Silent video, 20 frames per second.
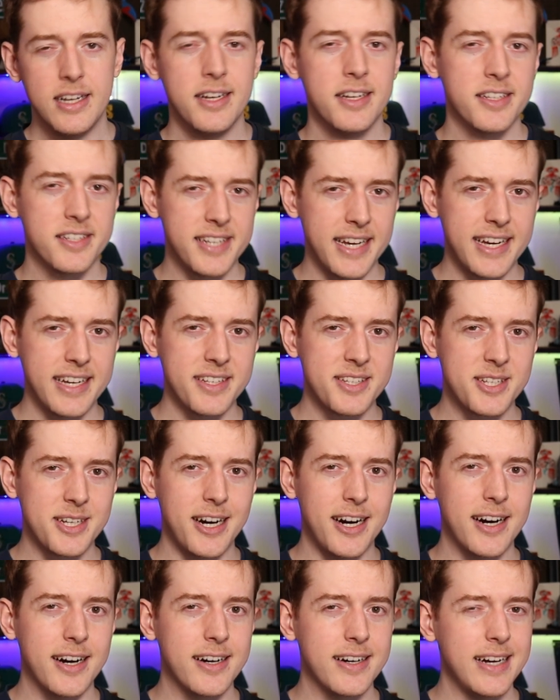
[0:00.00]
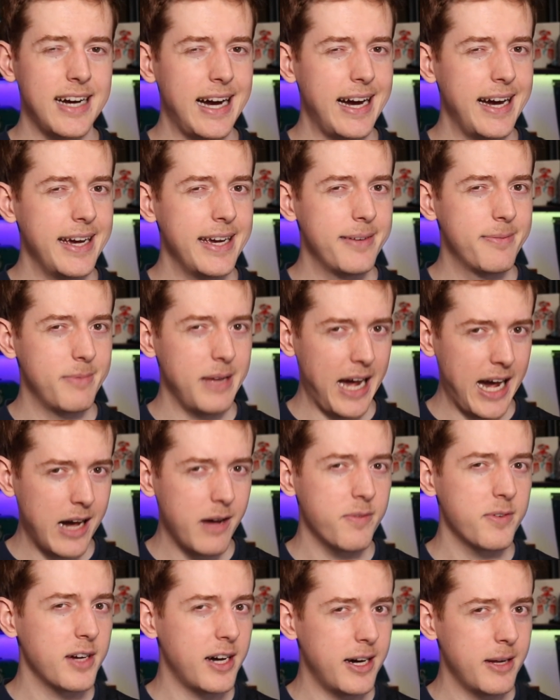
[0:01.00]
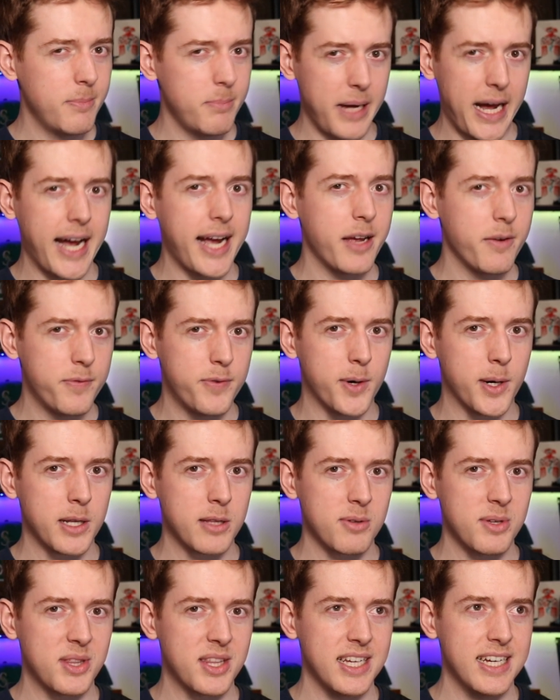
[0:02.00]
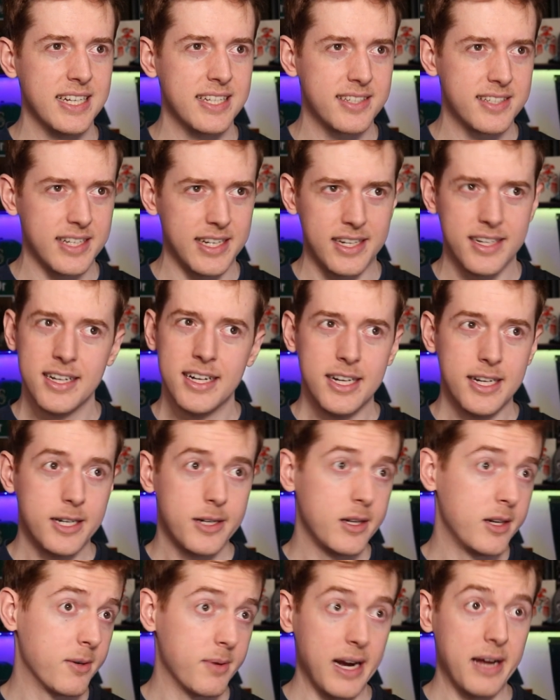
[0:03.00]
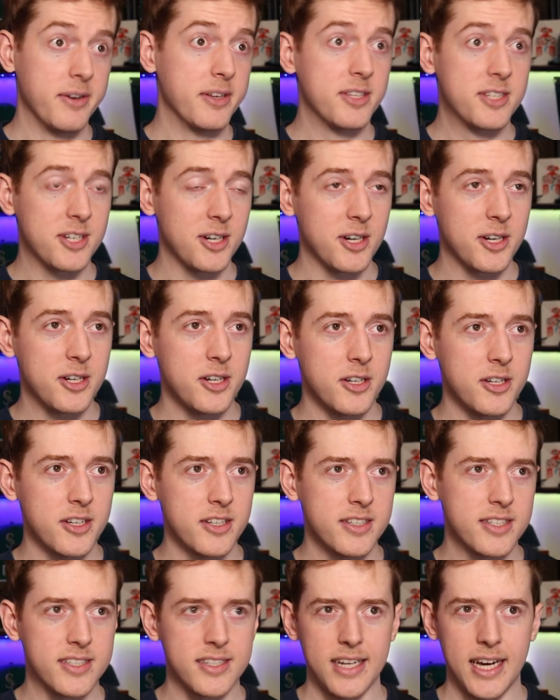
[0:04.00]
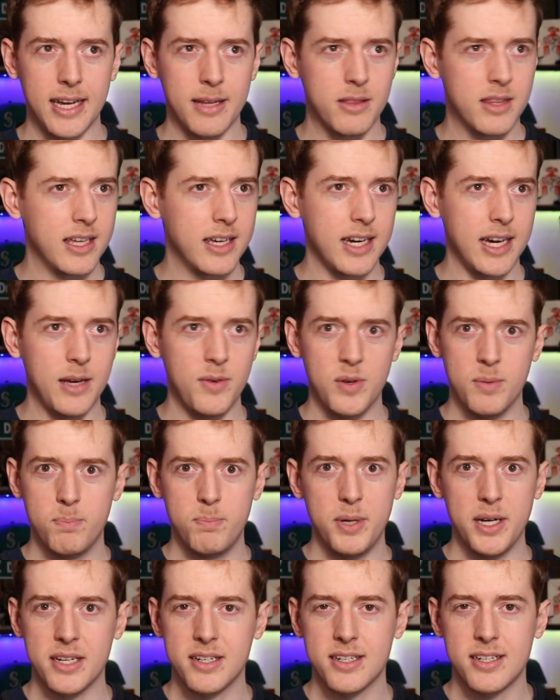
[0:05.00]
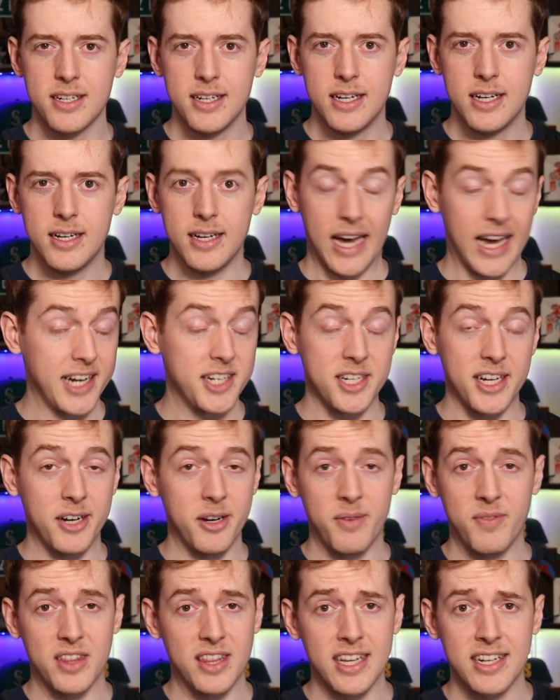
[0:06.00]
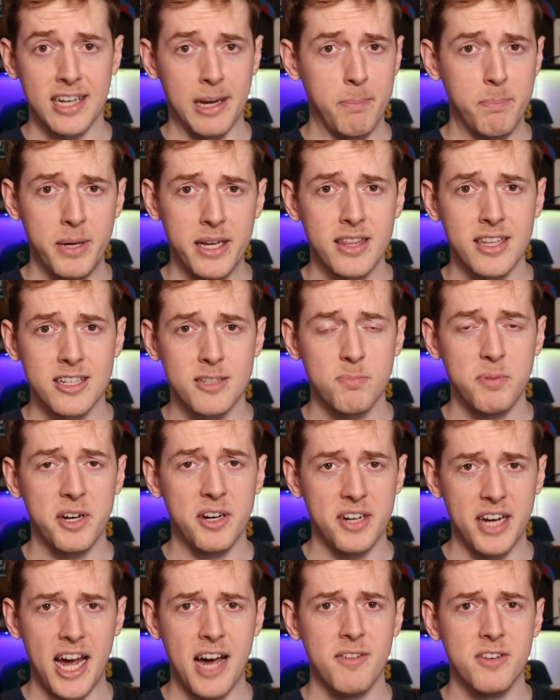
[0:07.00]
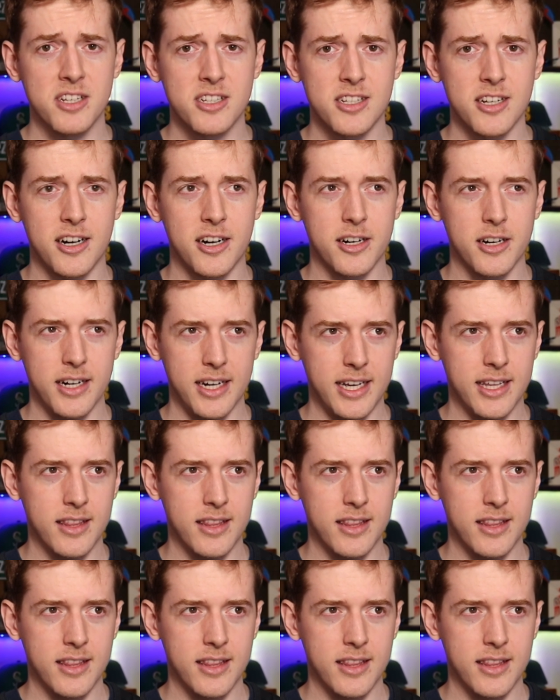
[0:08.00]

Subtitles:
The second star, I have gone back and forth with this and around in circles. I think I even picked, actually I don't even think I picked this player to have a star